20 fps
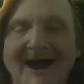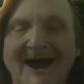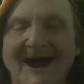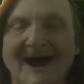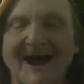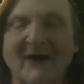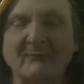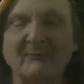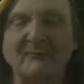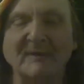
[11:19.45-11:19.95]

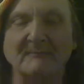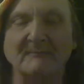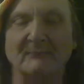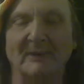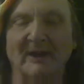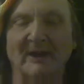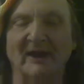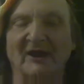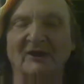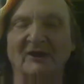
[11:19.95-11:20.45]
I've been
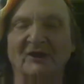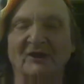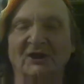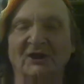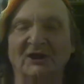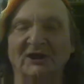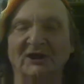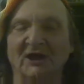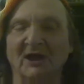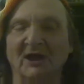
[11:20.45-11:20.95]
playing
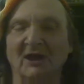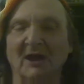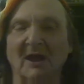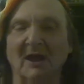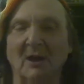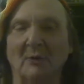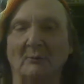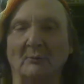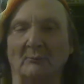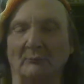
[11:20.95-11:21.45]
Dunking
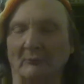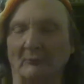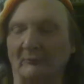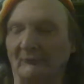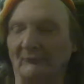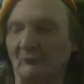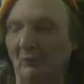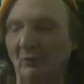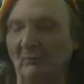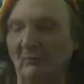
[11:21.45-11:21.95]
Clown for
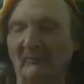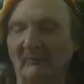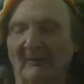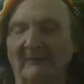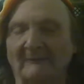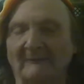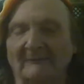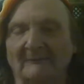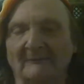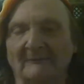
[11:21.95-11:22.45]
troll
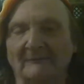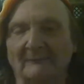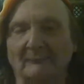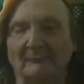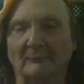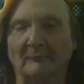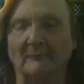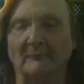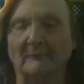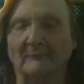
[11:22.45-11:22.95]
bases
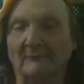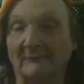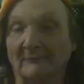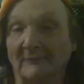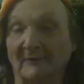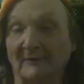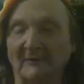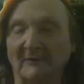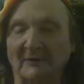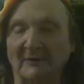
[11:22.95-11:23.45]
for
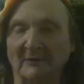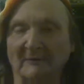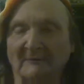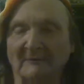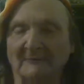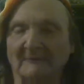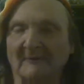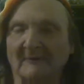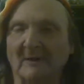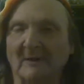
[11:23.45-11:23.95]
10
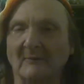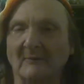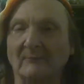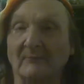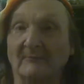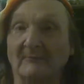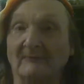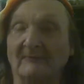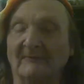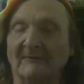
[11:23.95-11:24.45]
years now,
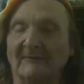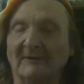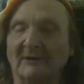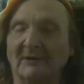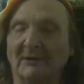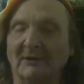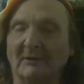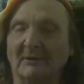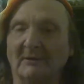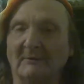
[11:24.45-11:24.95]

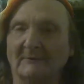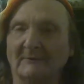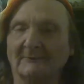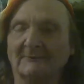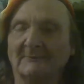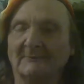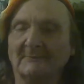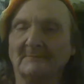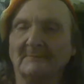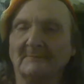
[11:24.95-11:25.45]
15 years.